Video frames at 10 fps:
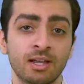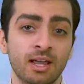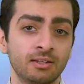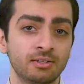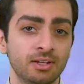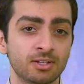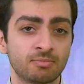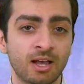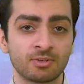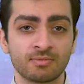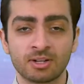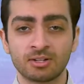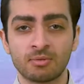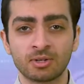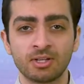and the latest batch of
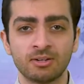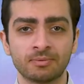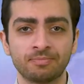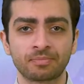economic data.